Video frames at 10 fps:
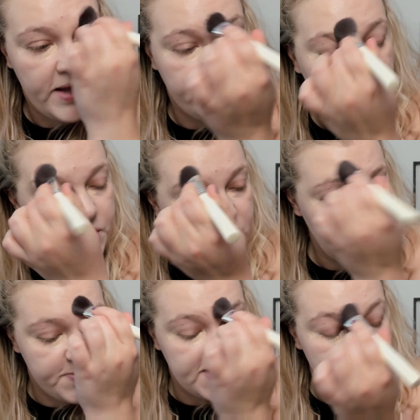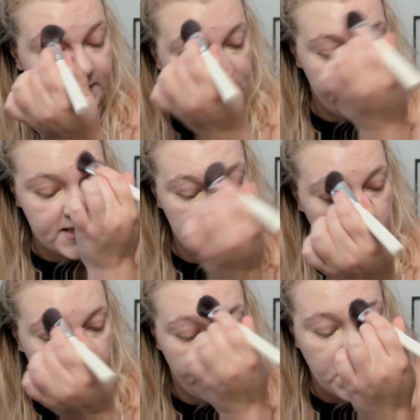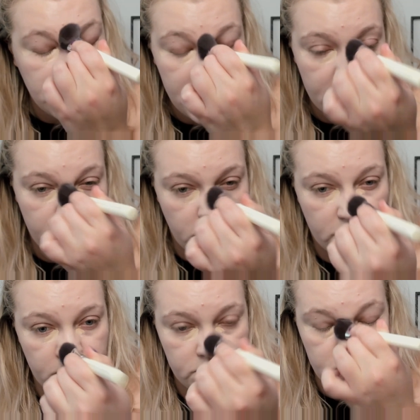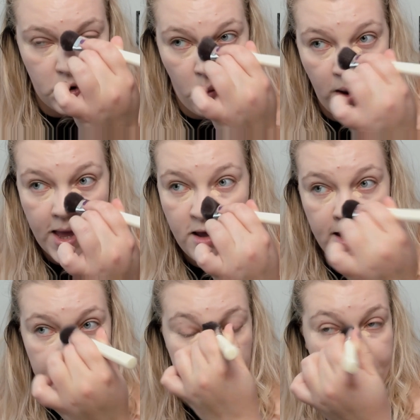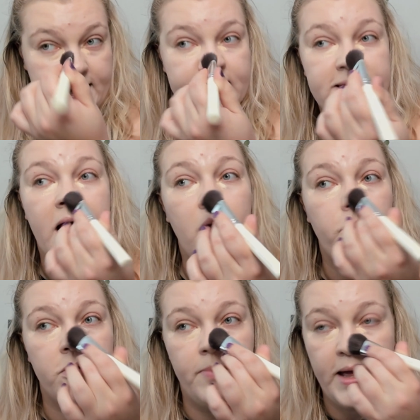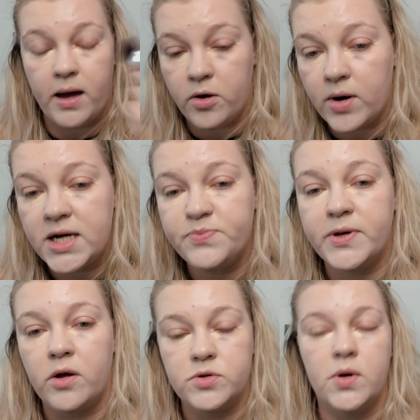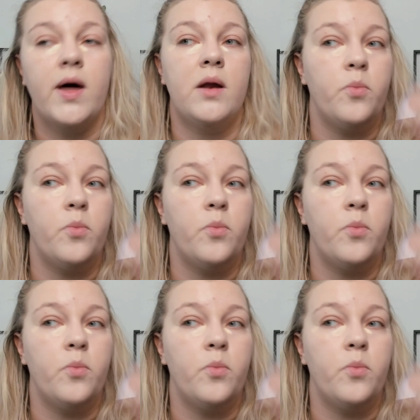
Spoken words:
And this shade specifically has a more peachy undertone, so it does help with my under eyes, but also kind